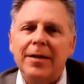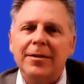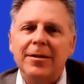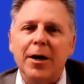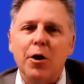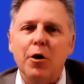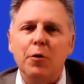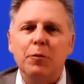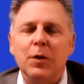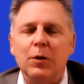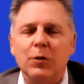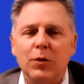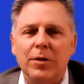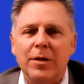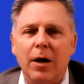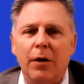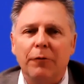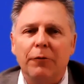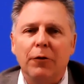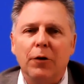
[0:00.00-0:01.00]
I hope this was
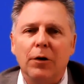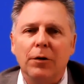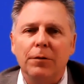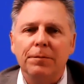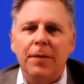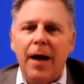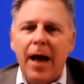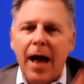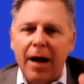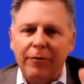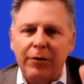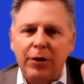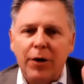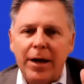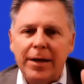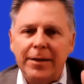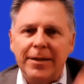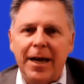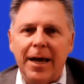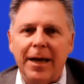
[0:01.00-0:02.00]
helpful. Have a
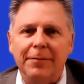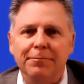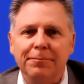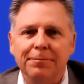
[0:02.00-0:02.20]
great day.